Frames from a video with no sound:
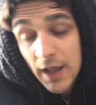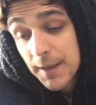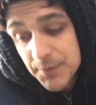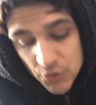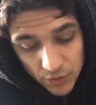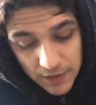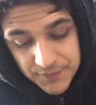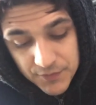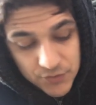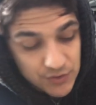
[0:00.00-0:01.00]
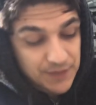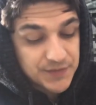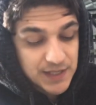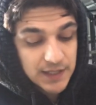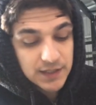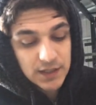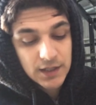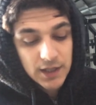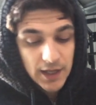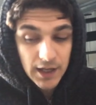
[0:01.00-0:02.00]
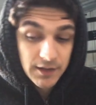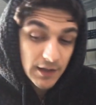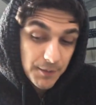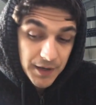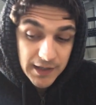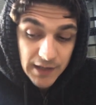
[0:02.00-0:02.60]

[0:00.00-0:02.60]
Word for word: Um, so, uh, so they've said. And how many,